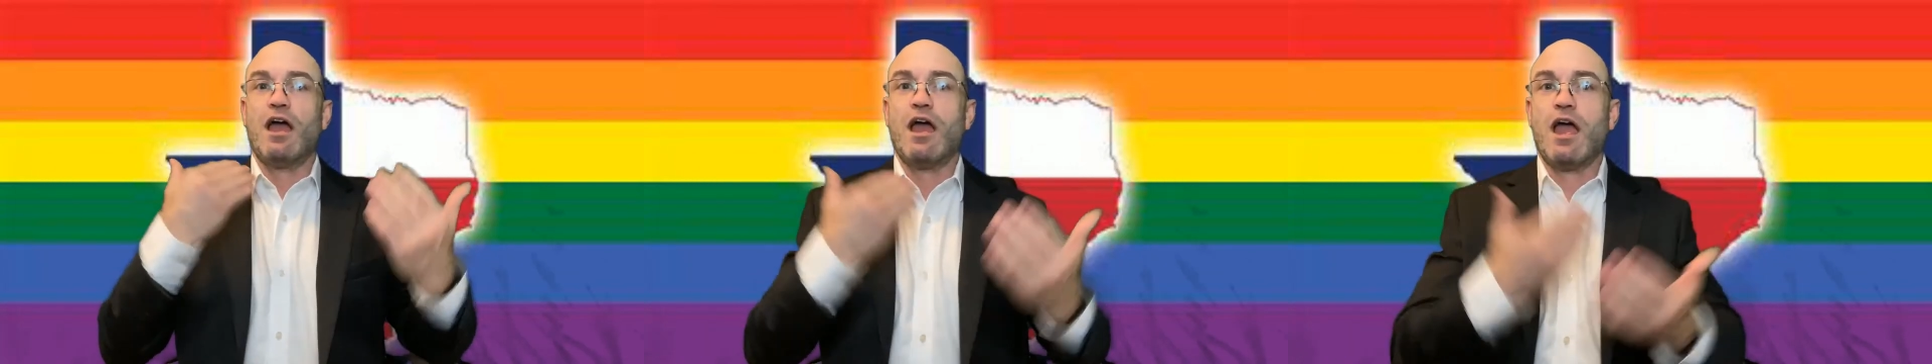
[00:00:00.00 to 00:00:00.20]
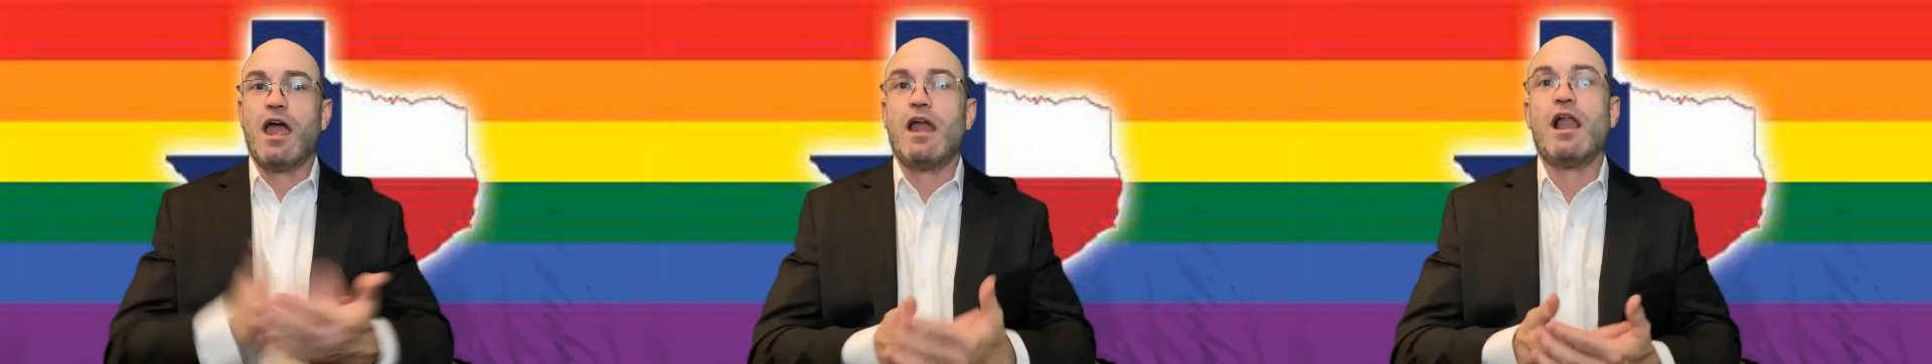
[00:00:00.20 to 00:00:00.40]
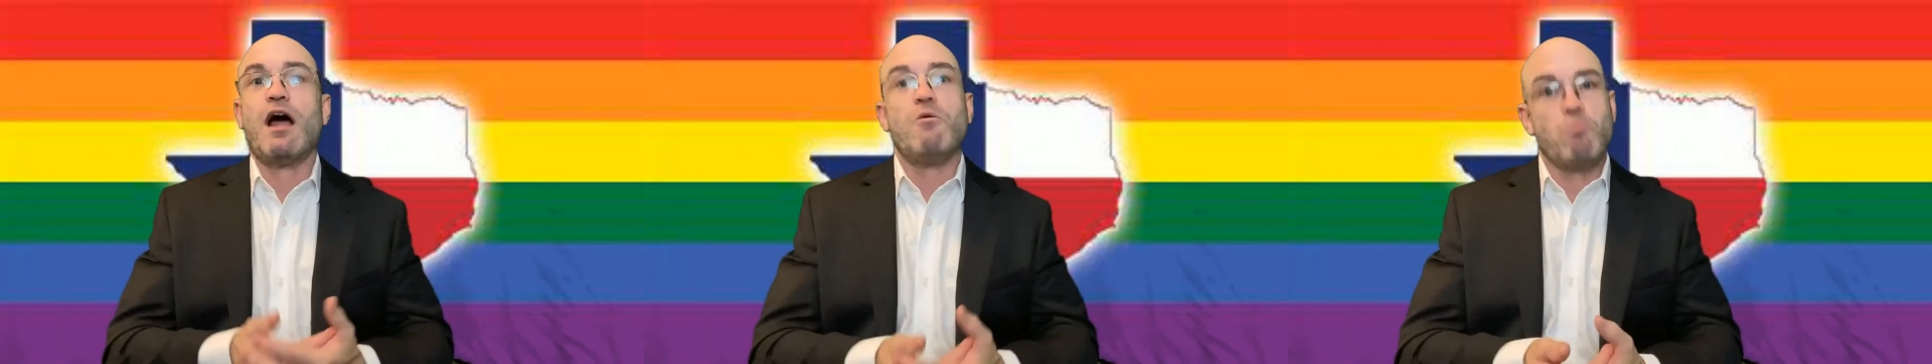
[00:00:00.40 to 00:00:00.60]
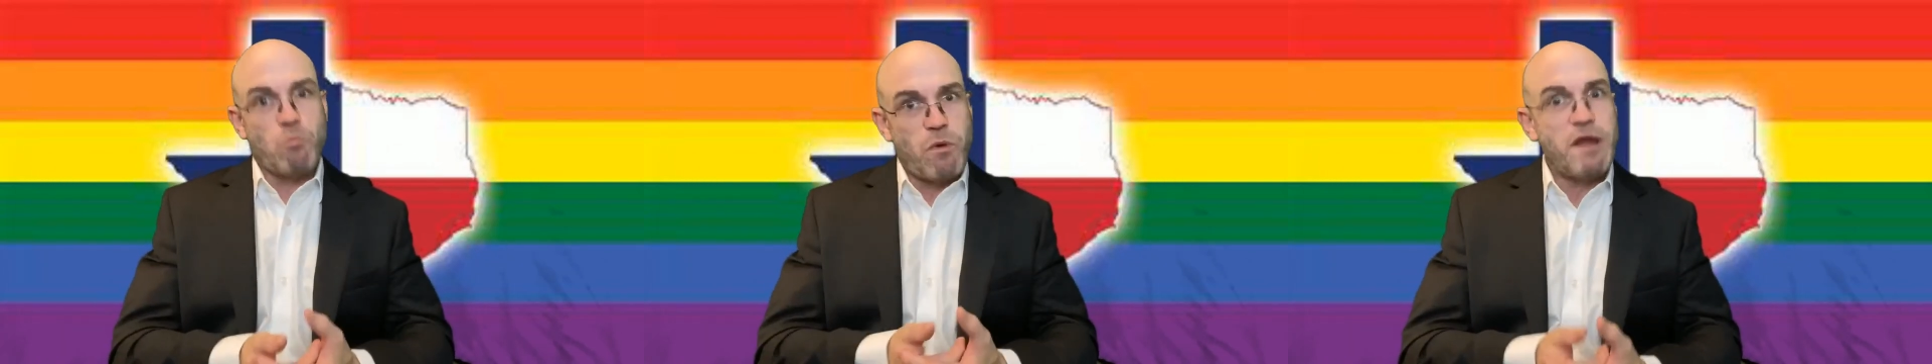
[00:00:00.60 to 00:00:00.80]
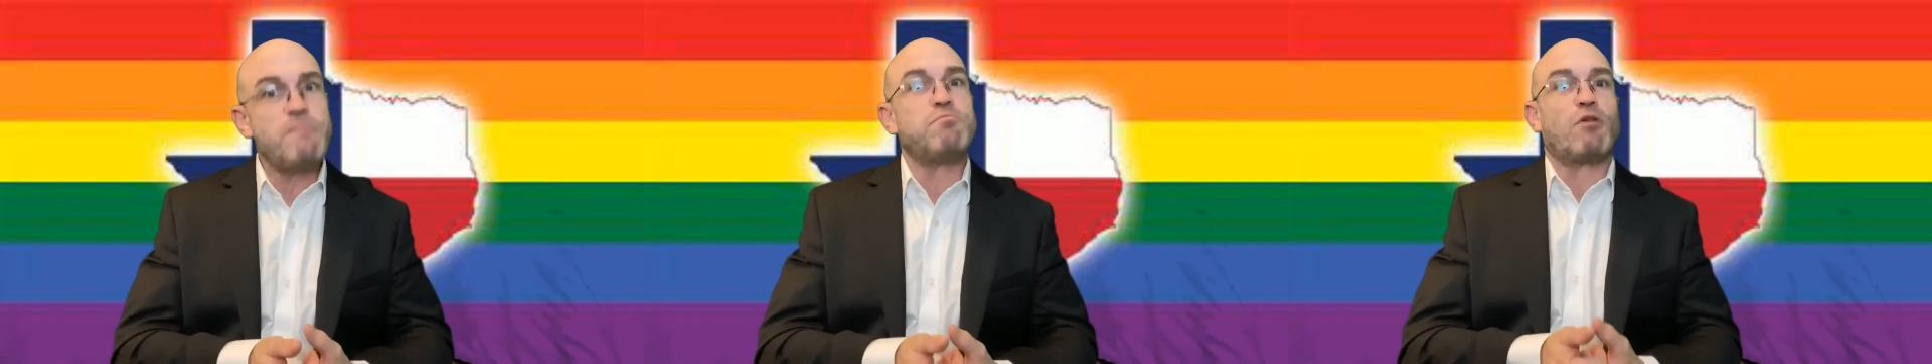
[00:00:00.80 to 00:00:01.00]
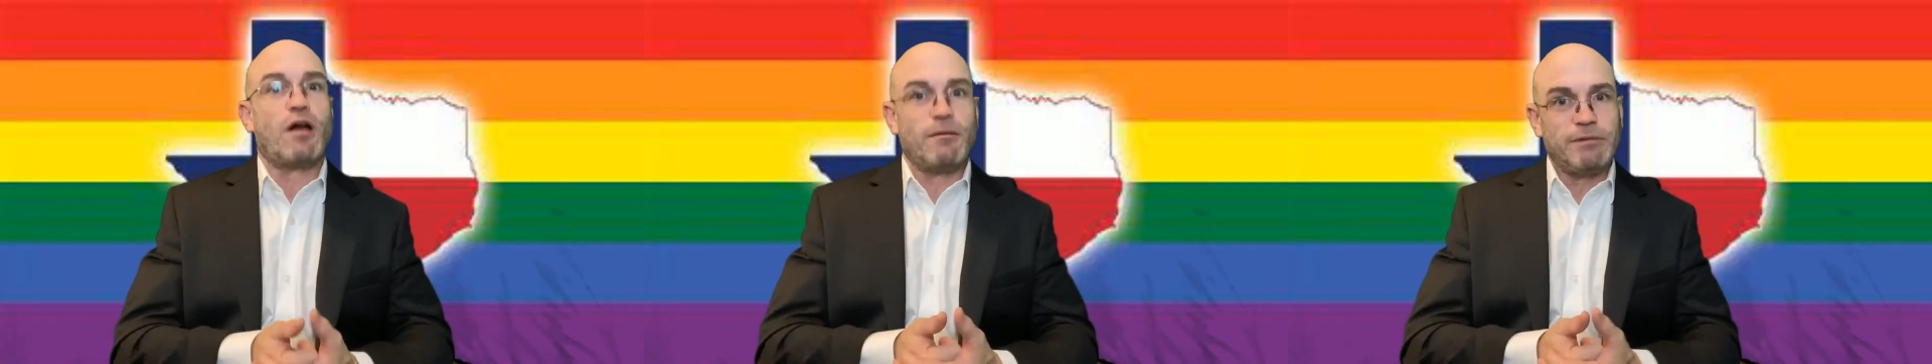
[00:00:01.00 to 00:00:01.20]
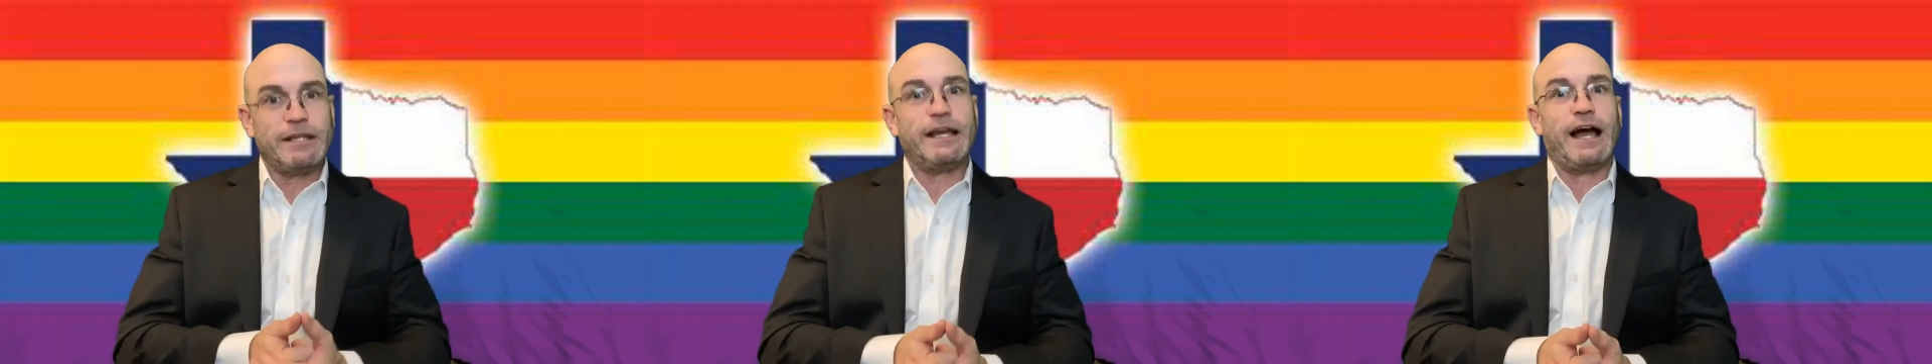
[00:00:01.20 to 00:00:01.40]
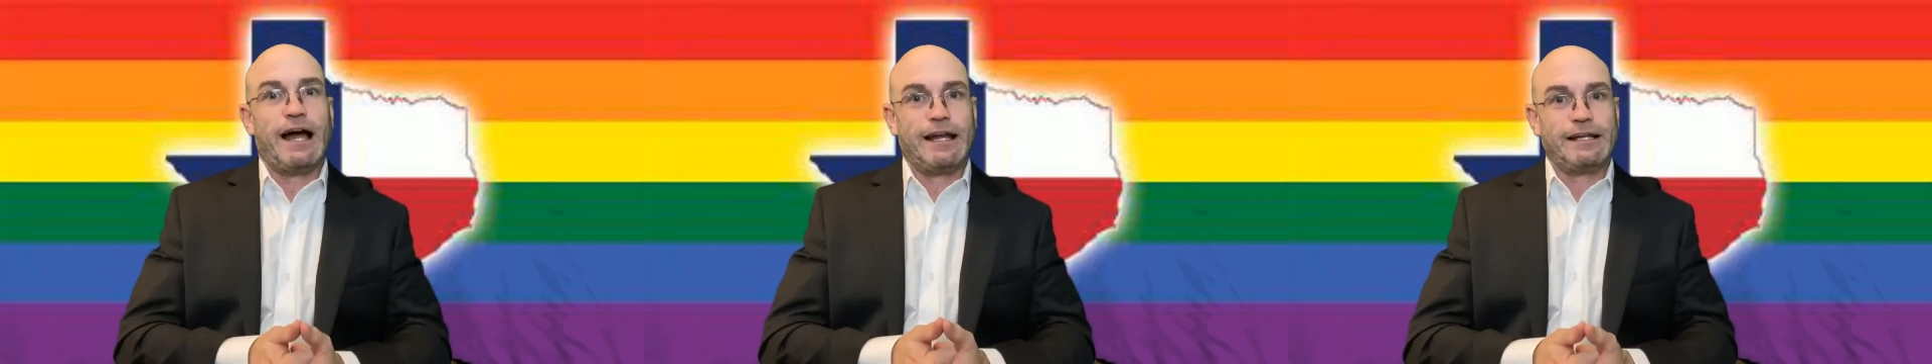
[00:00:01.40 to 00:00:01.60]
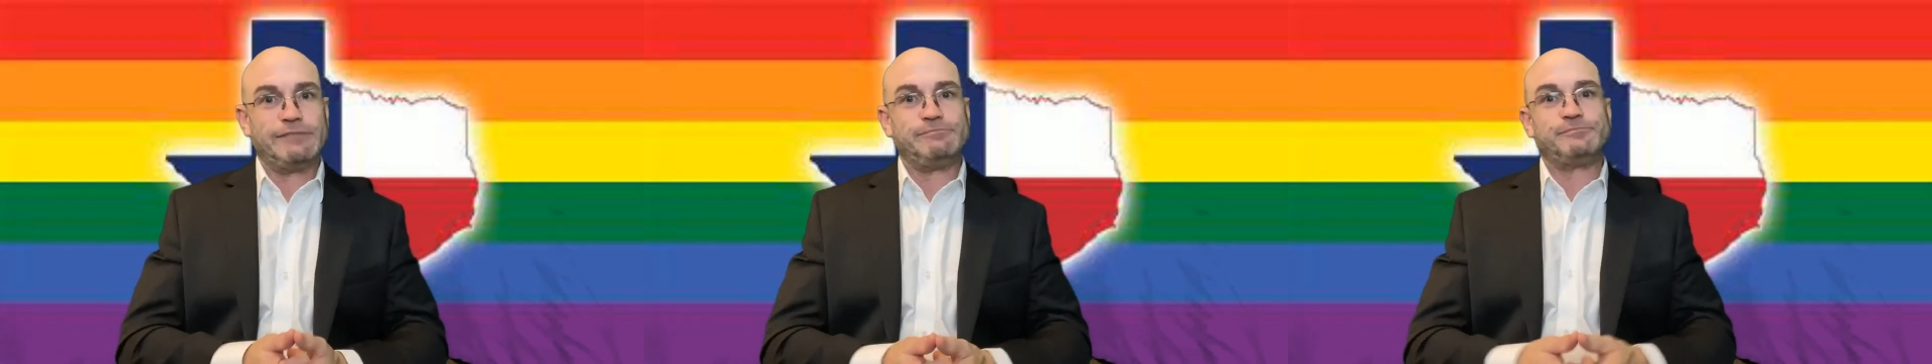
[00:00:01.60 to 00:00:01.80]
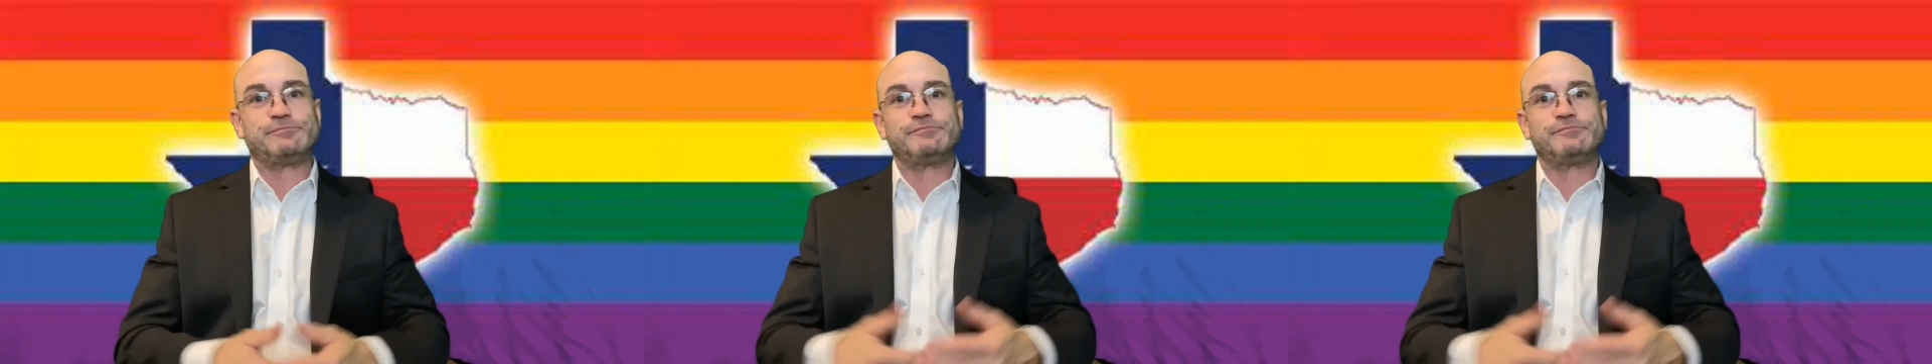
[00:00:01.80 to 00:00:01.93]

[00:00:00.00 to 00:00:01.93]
and we probably got it.